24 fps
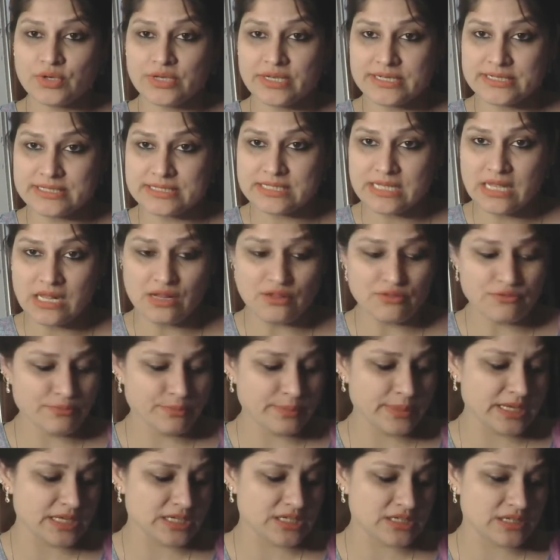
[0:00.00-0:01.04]
itself,
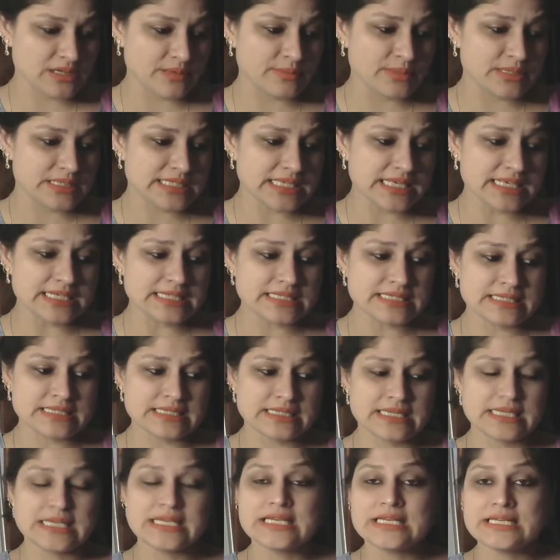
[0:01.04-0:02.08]
page number 6,
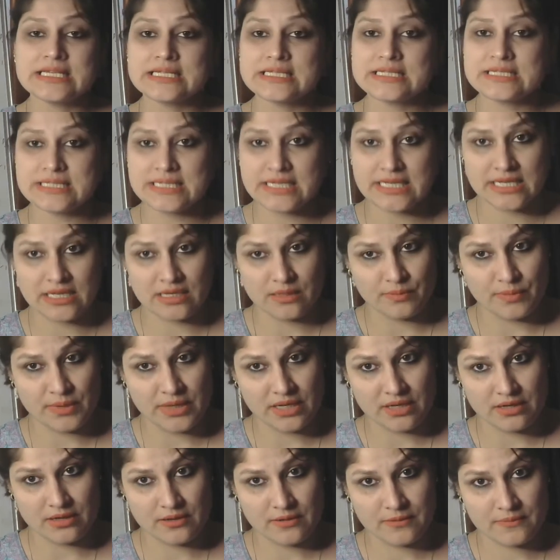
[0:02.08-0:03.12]
second
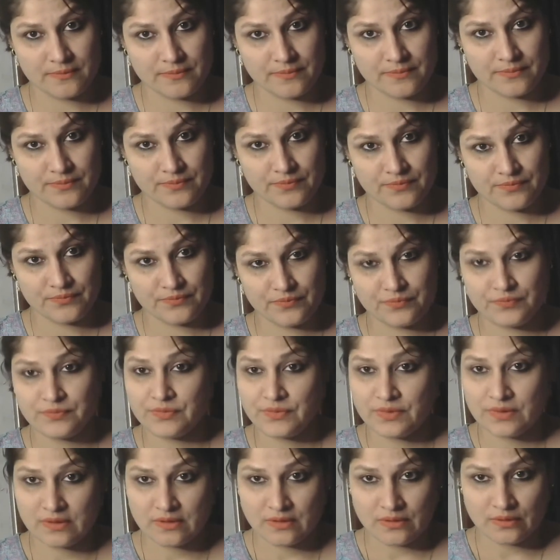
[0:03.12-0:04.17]
paragraph.
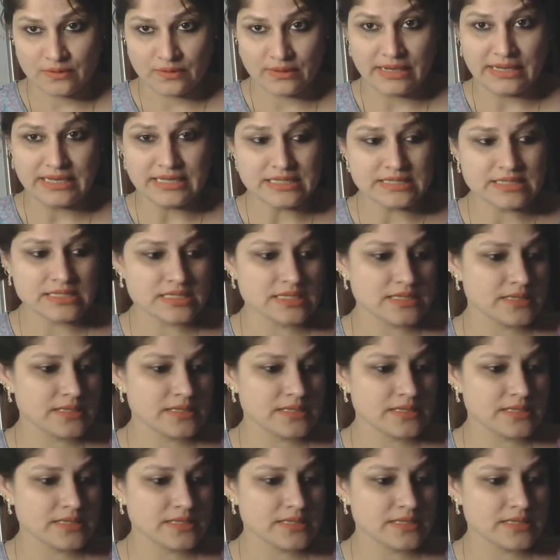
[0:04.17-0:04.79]
Right?